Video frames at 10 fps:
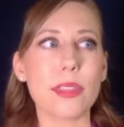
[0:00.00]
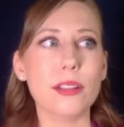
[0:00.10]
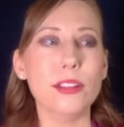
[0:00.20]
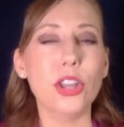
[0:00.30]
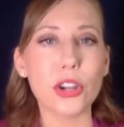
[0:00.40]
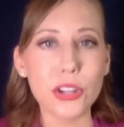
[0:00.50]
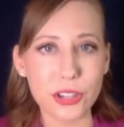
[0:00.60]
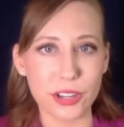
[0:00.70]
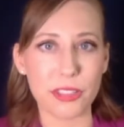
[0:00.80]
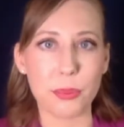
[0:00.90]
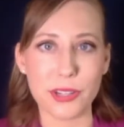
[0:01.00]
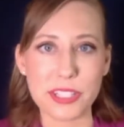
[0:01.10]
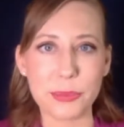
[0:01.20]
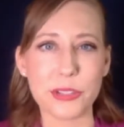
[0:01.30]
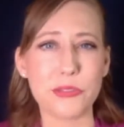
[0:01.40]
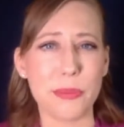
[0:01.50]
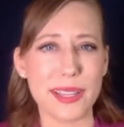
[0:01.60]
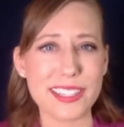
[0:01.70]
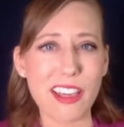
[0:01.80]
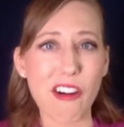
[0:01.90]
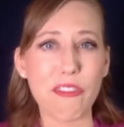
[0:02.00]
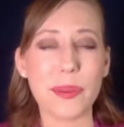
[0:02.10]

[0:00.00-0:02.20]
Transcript: learn the principles for myself,